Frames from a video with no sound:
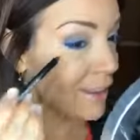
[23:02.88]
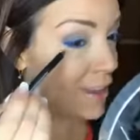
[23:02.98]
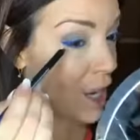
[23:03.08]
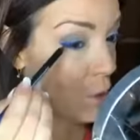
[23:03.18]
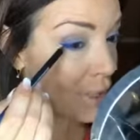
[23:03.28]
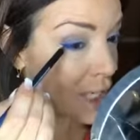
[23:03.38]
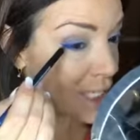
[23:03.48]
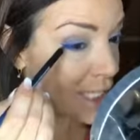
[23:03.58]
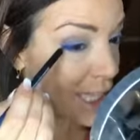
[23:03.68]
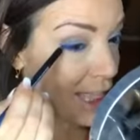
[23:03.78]
no, it
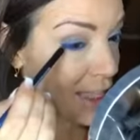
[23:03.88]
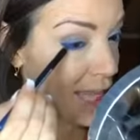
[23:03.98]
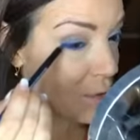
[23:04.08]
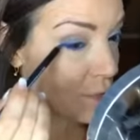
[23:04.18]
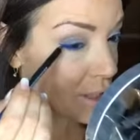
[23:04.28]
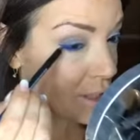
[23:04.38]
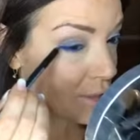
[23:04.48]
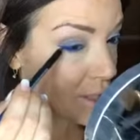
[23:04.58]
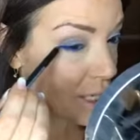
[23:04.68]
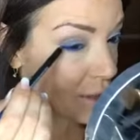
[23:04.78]
costs like thousands of
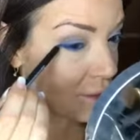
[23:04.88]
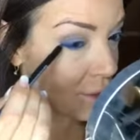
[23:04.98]
dollars.